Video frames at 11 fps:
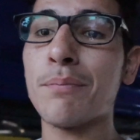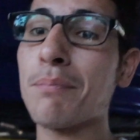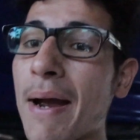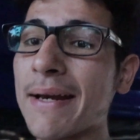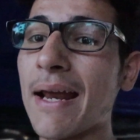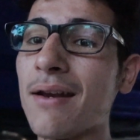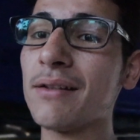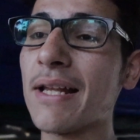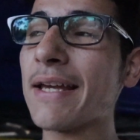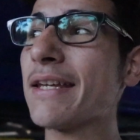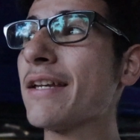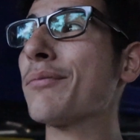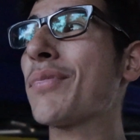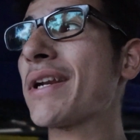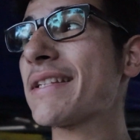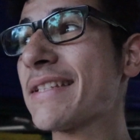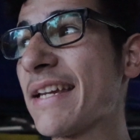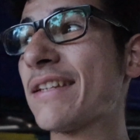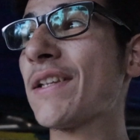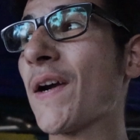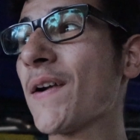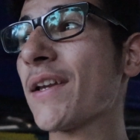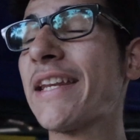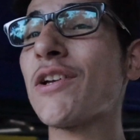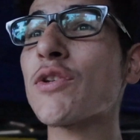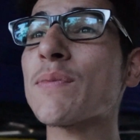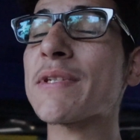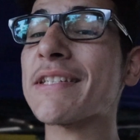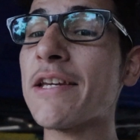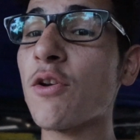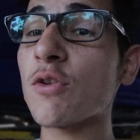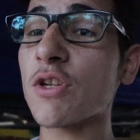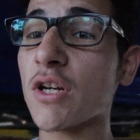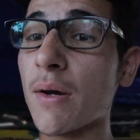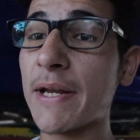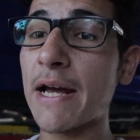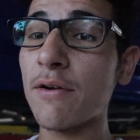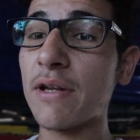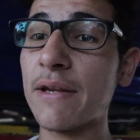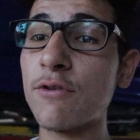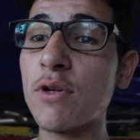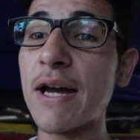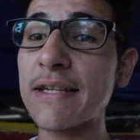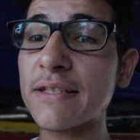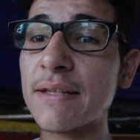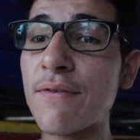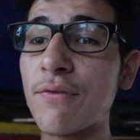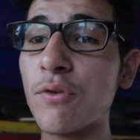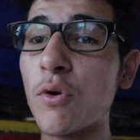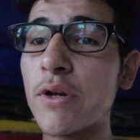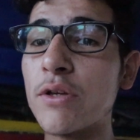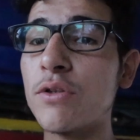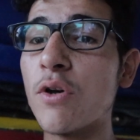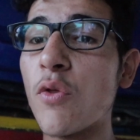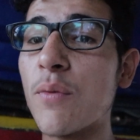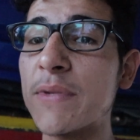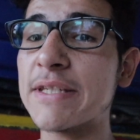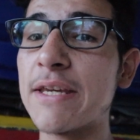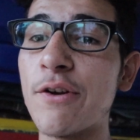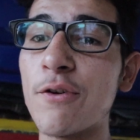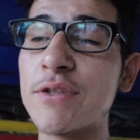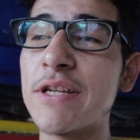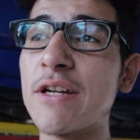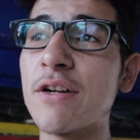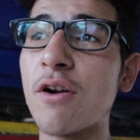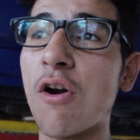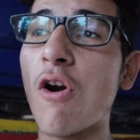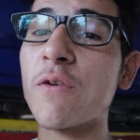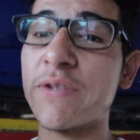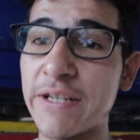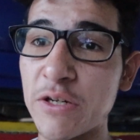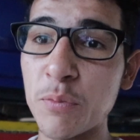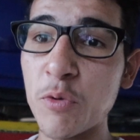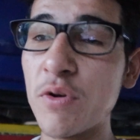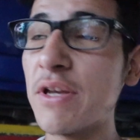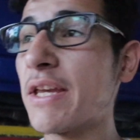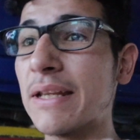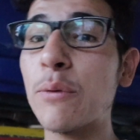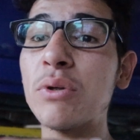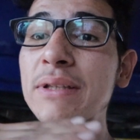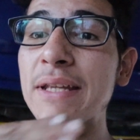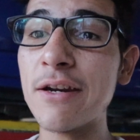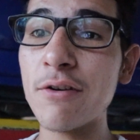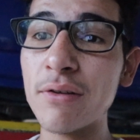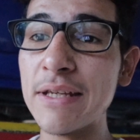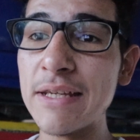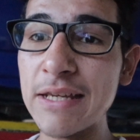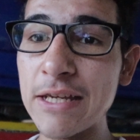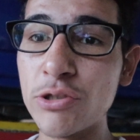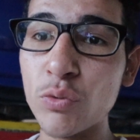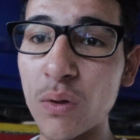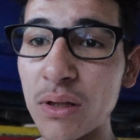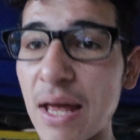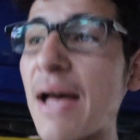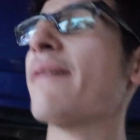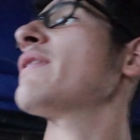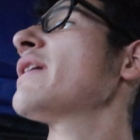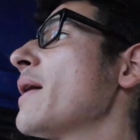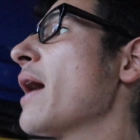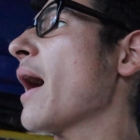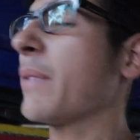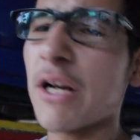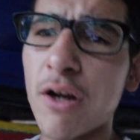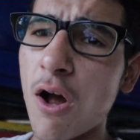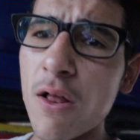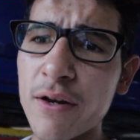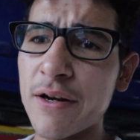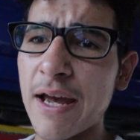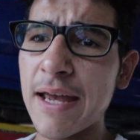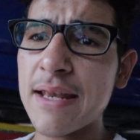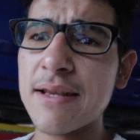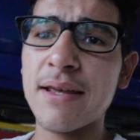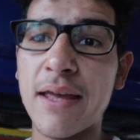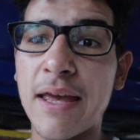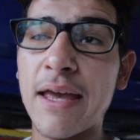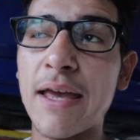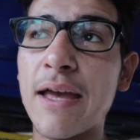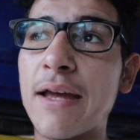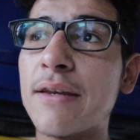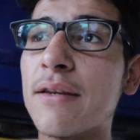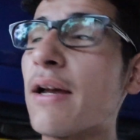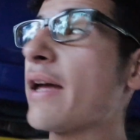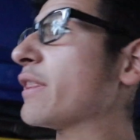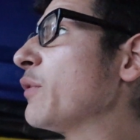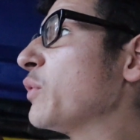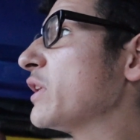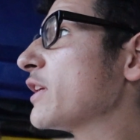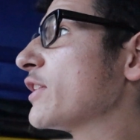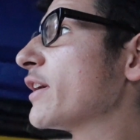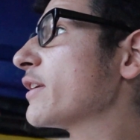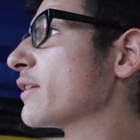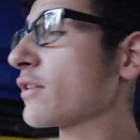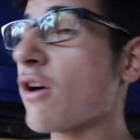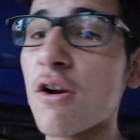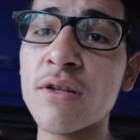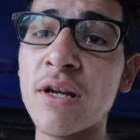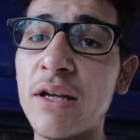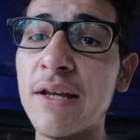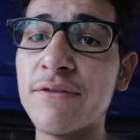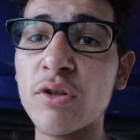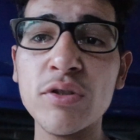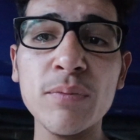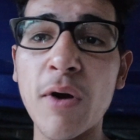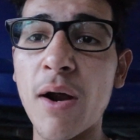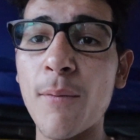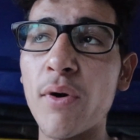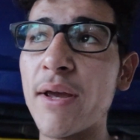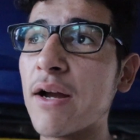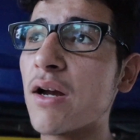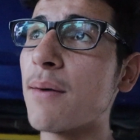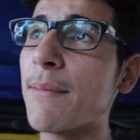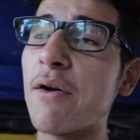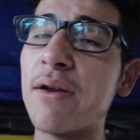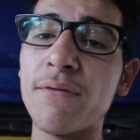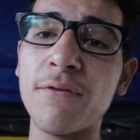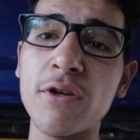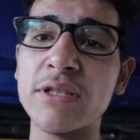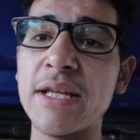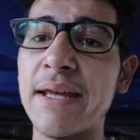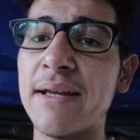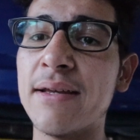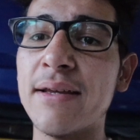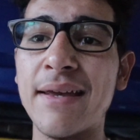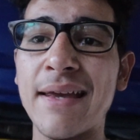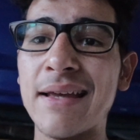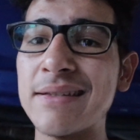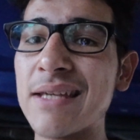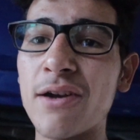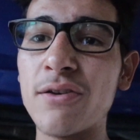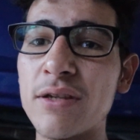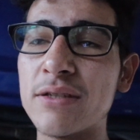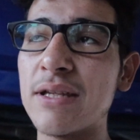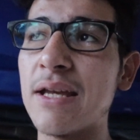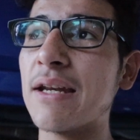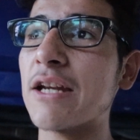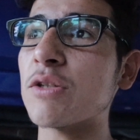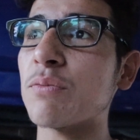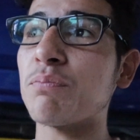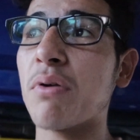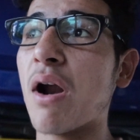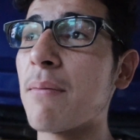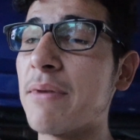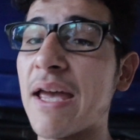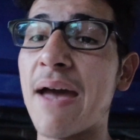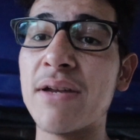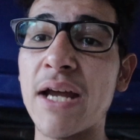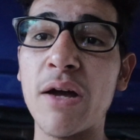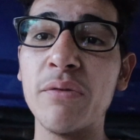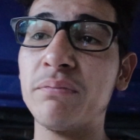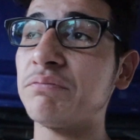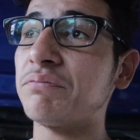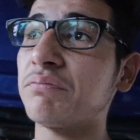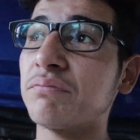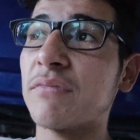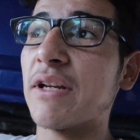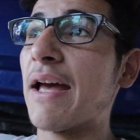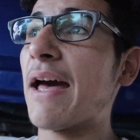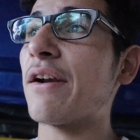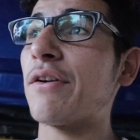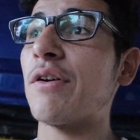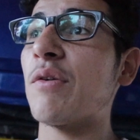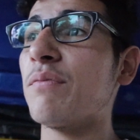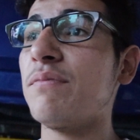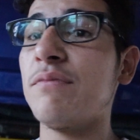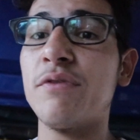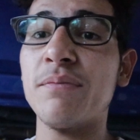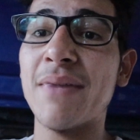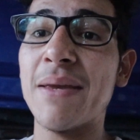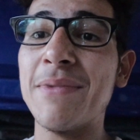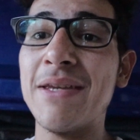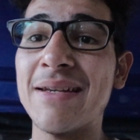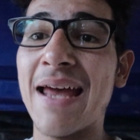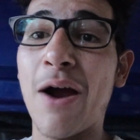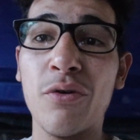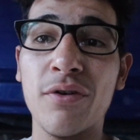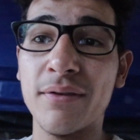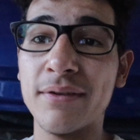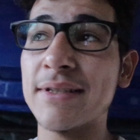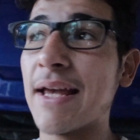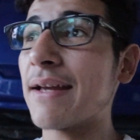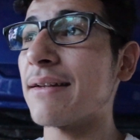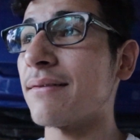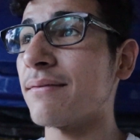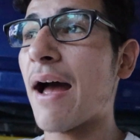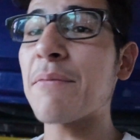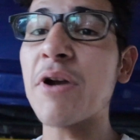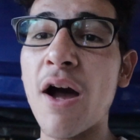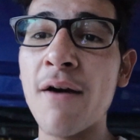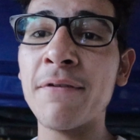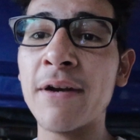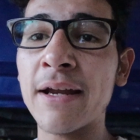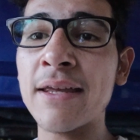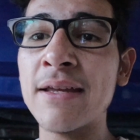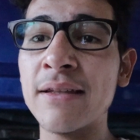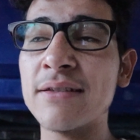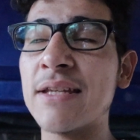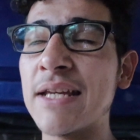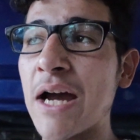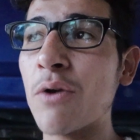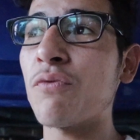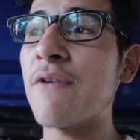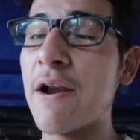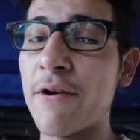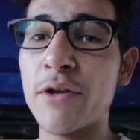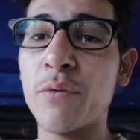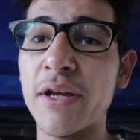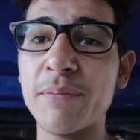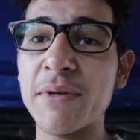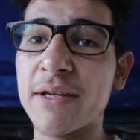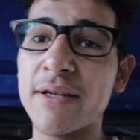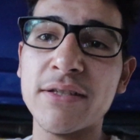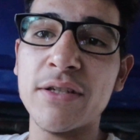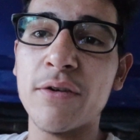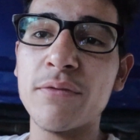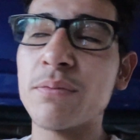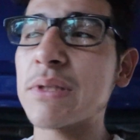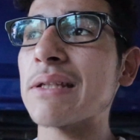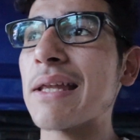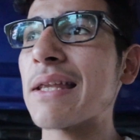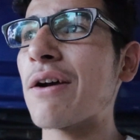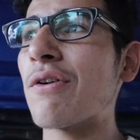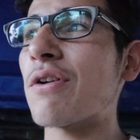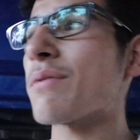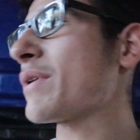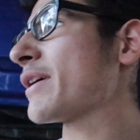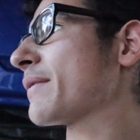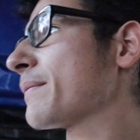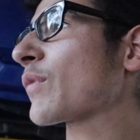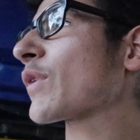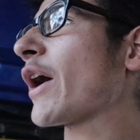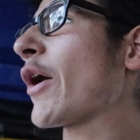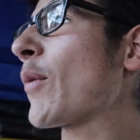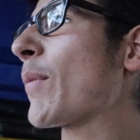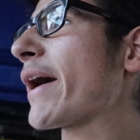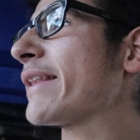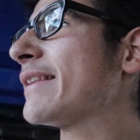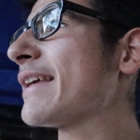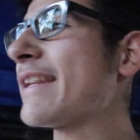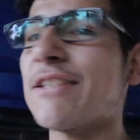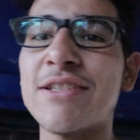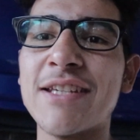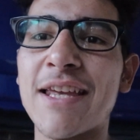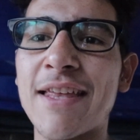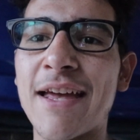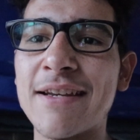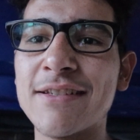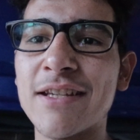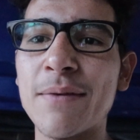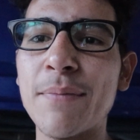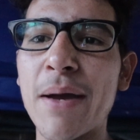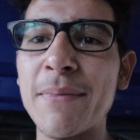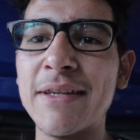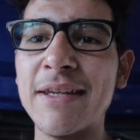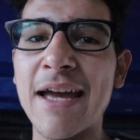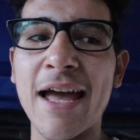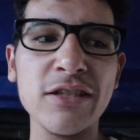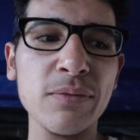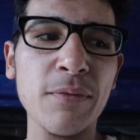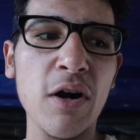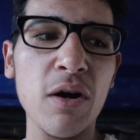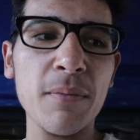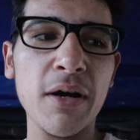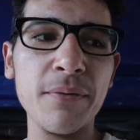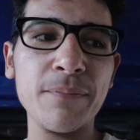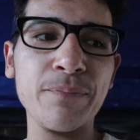Might not look like it, but it's getting dark and those mosquitoes are coming out. And if you guys live in Florida, you know the mosquitoes here are terrible. They will literally eat you alive. I'm gonna call it a night, and I think we did good. Car's on a lift, so tomorrow morning I'll come out here first thing and tackle this thing, and I should probably have it out, I don't know, maybe an hour, because I'm confident I can get this thing out very quick, because you know, it's not that hard. But I hope I didn't just say that and it's gonna bite me in the ass tomorrow. But